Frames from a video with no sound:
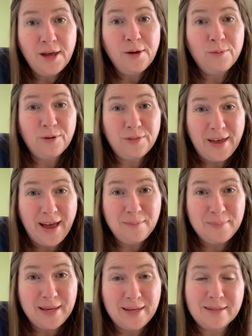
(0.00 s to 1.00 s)
Well, that
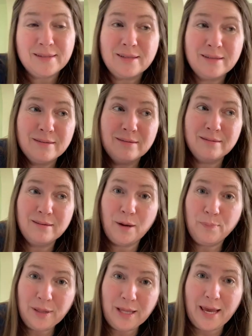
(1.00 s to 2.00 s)
means a
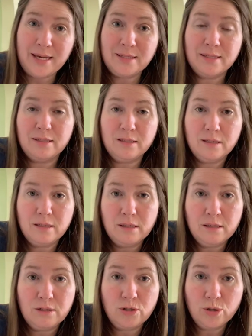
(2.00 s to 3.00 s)
place
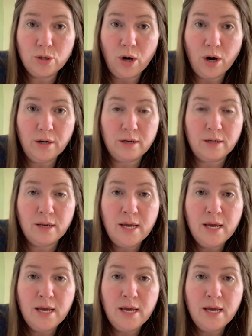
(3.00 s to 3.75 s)
to the garden.